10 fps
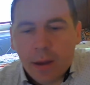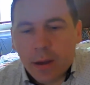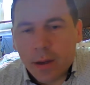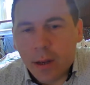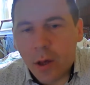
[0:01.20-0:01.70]

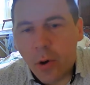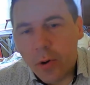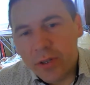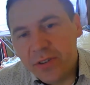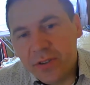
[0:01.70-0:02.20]
Hello,
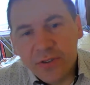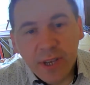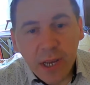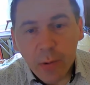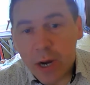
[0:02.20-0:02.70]

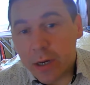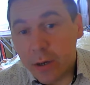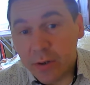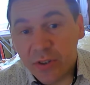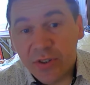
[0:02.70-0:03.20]
today we are
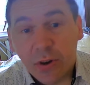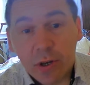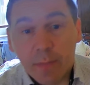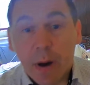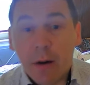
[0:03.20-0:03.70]
going to talk
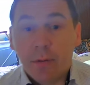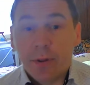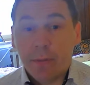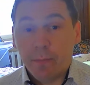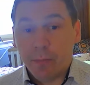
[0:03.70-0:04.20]
about
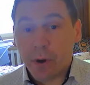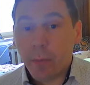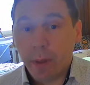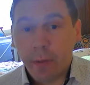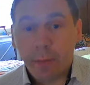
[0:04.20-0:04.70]
the
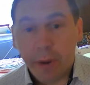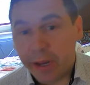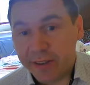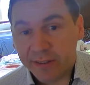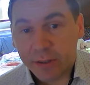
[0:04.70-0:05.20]

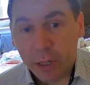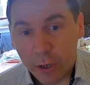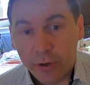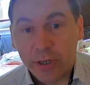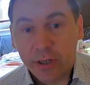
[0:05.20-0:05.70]
problem-based
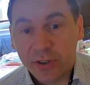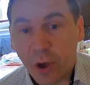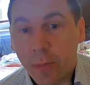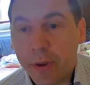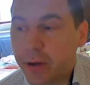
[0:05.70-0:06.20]
learning
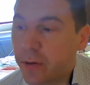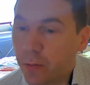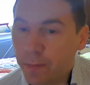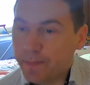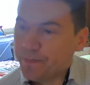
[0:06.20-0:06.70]
topic.
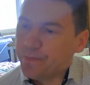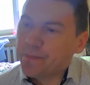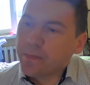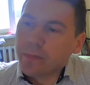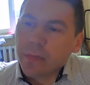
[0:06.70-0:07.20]

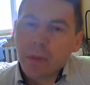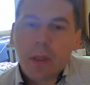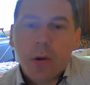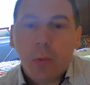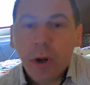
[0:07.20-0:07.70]

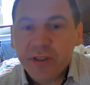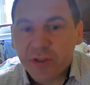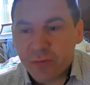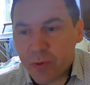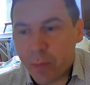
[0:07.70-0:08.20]
What
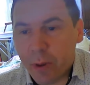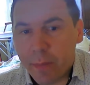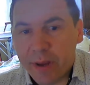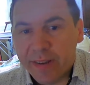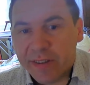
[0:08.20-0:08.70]
is
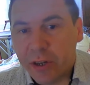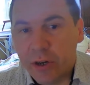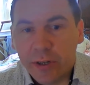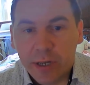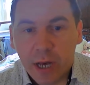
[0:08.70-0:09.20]
problem-based
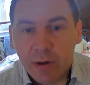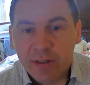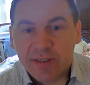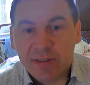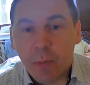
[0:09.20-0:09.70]
learning? How
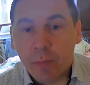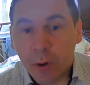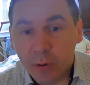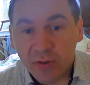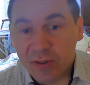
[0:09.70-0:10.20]
it's
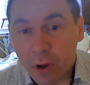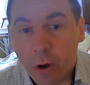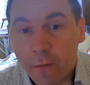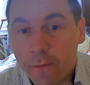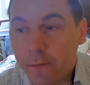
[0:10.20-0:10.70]
composed
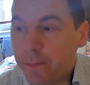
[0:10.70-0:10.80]
of?